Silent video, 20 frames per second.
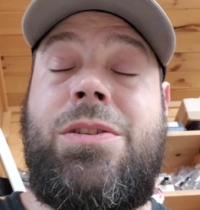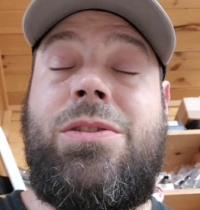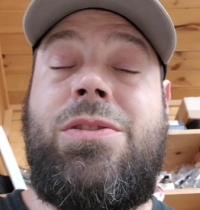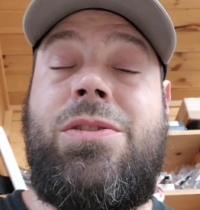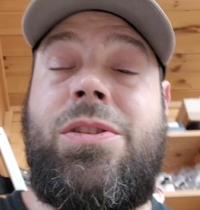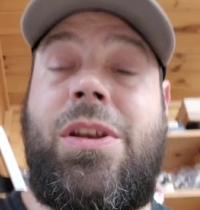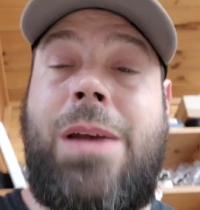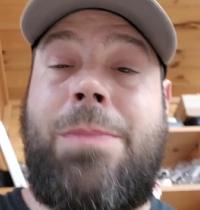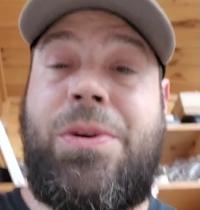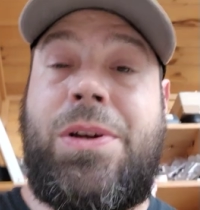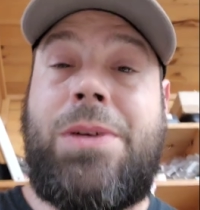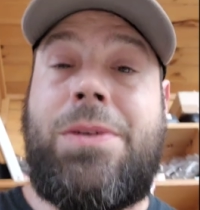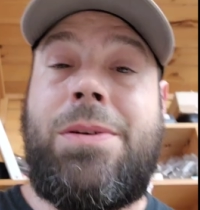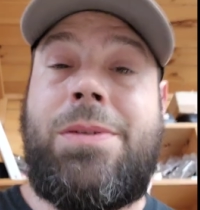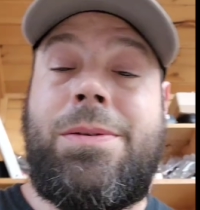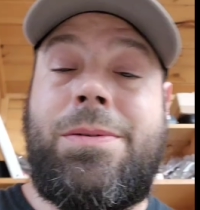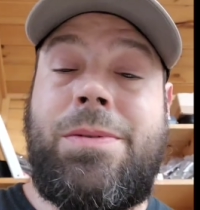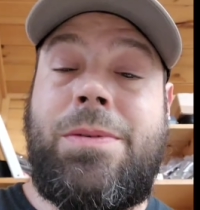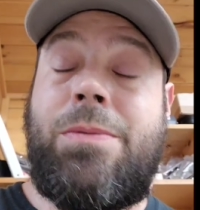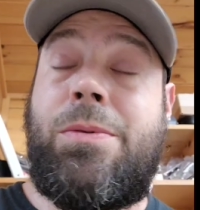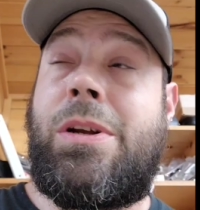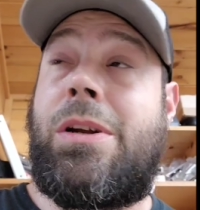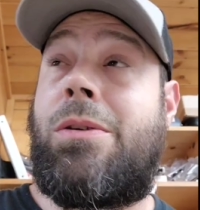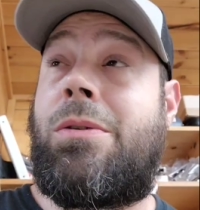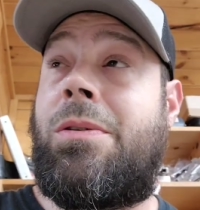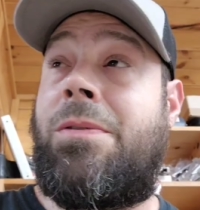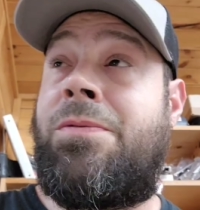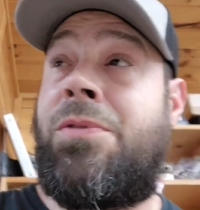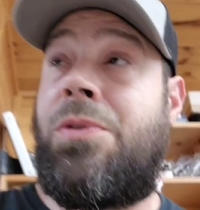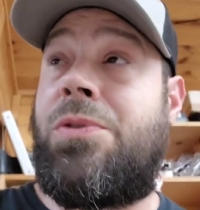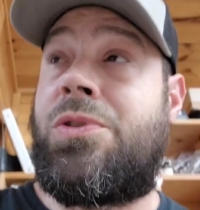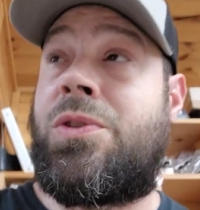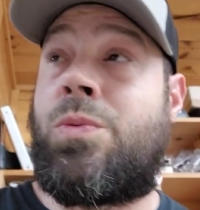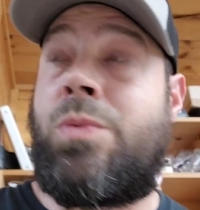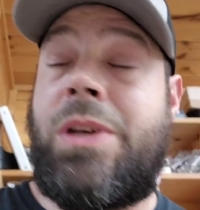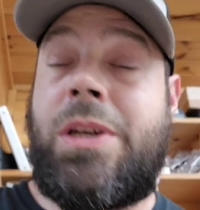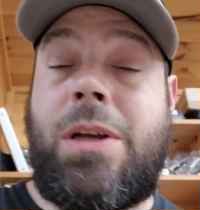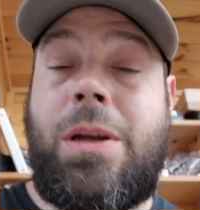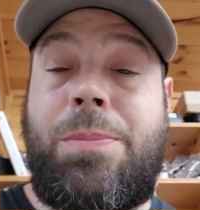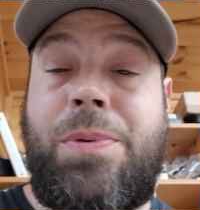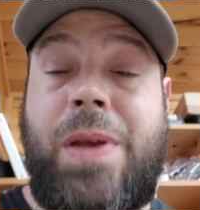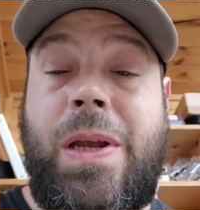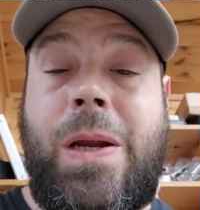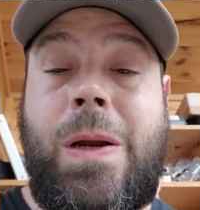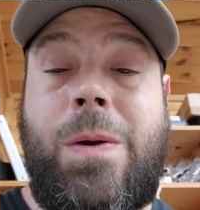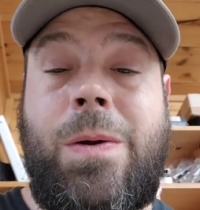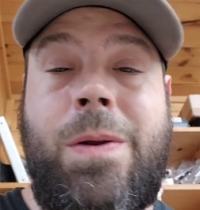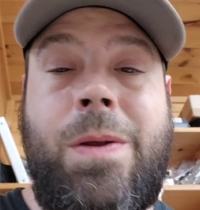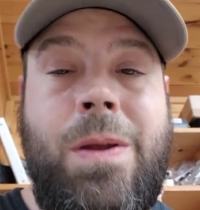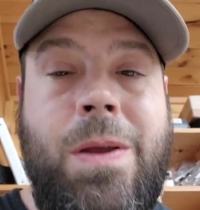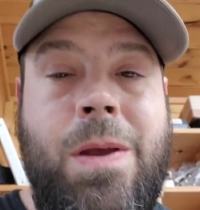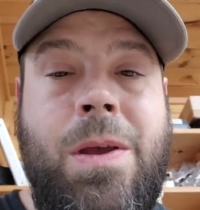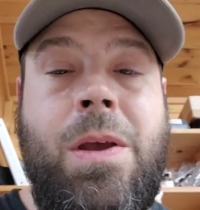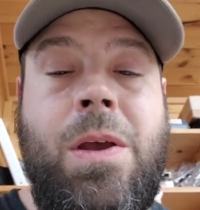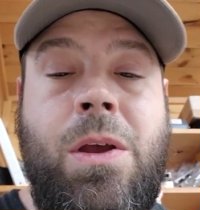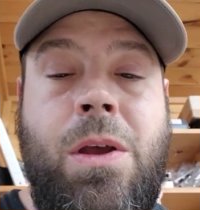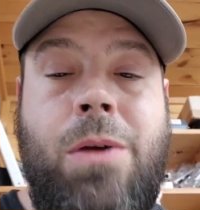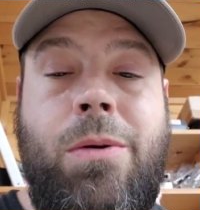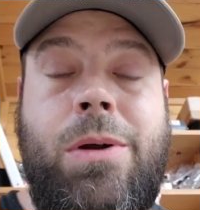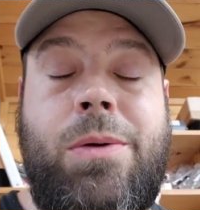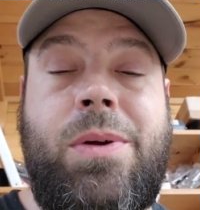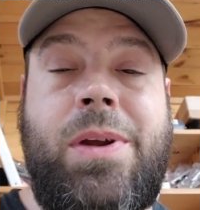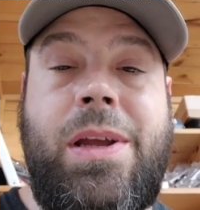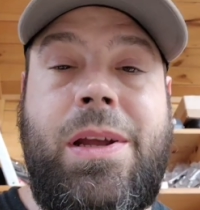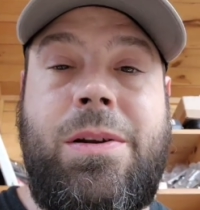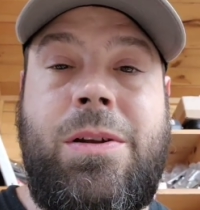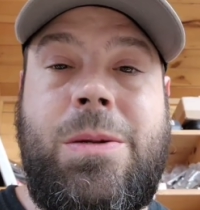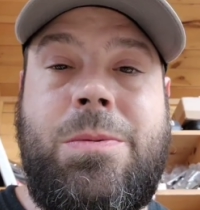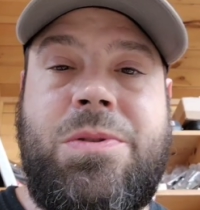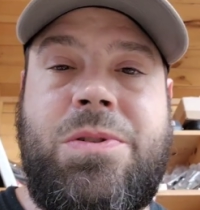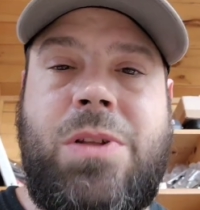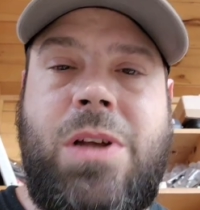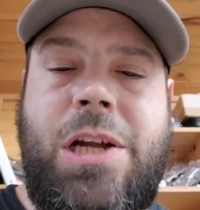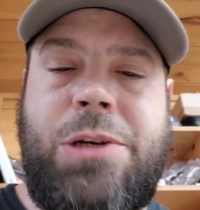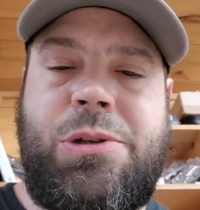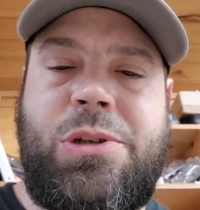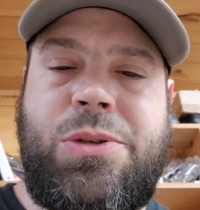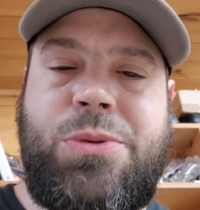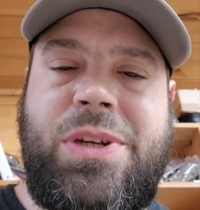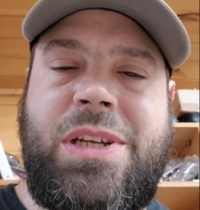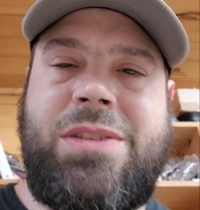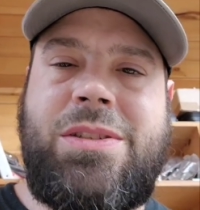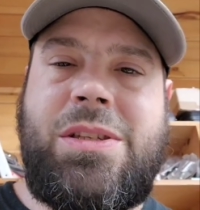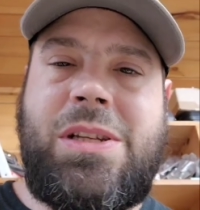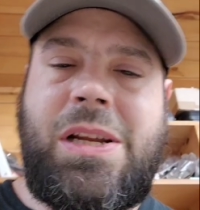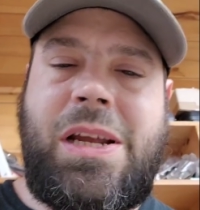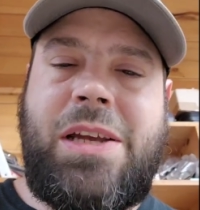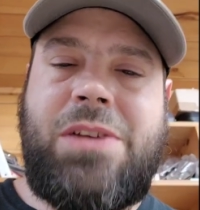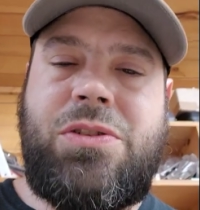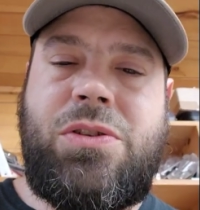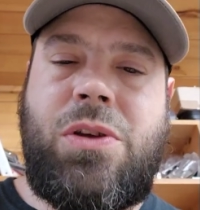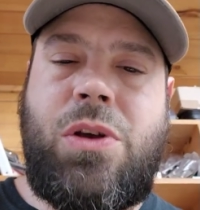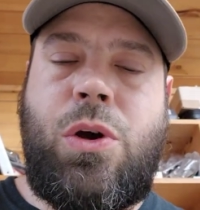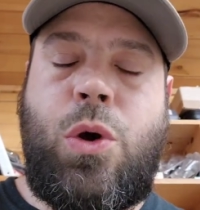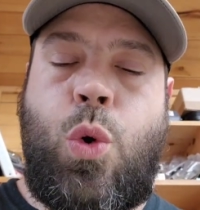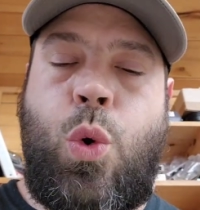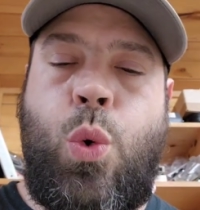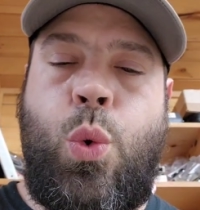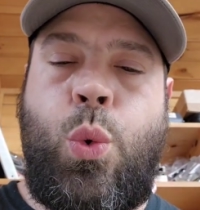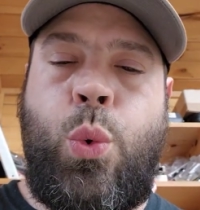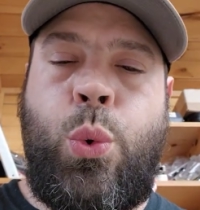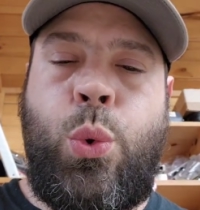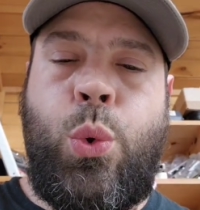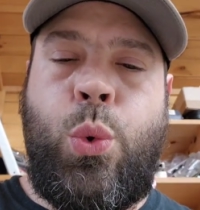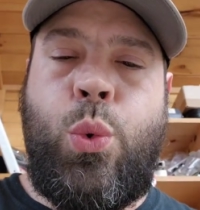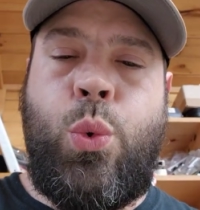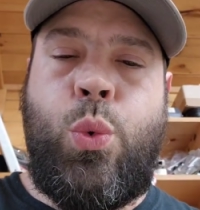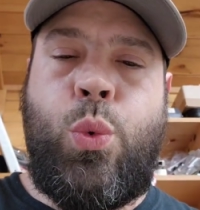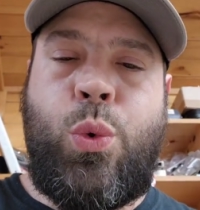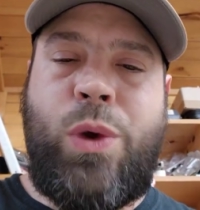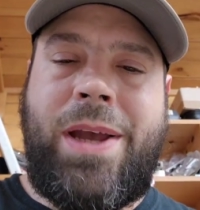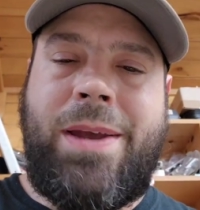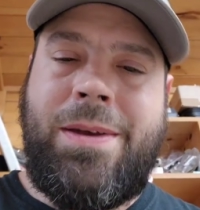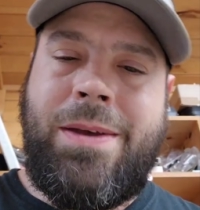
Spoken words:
summer. We are in full swing up here. We were hitting almost 100 degrees today, so whew.